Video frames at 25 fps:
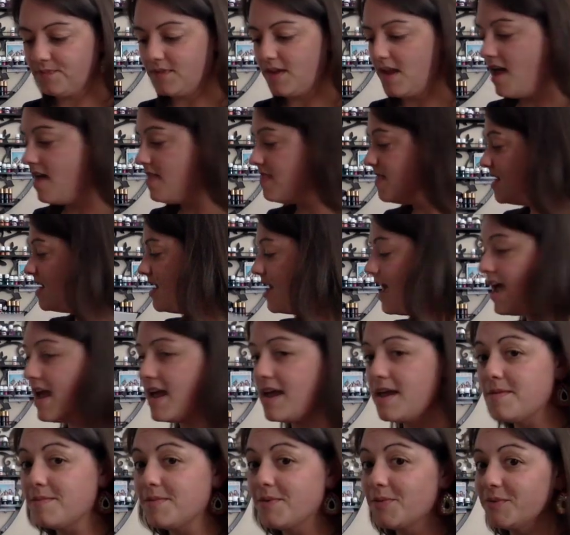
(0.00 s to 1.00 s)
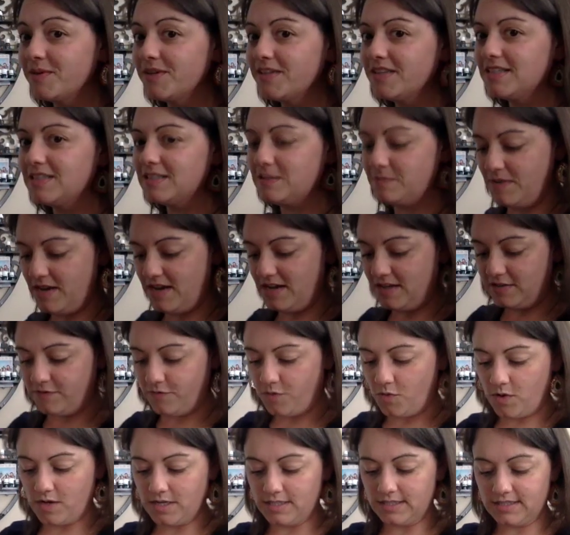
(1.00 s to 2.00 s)
And the name really speaks
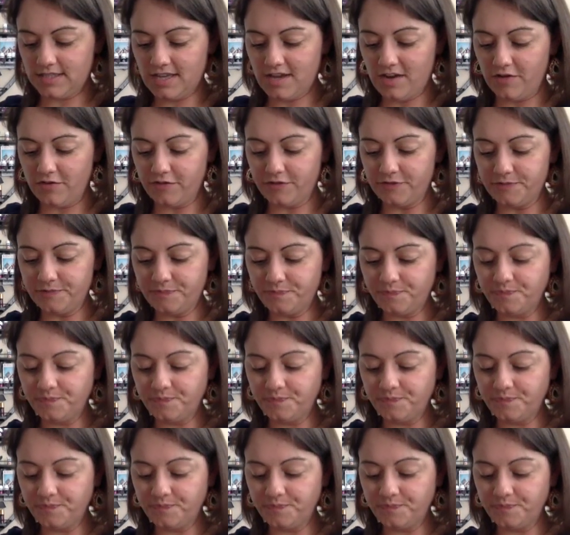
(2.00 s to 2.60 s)
for itself.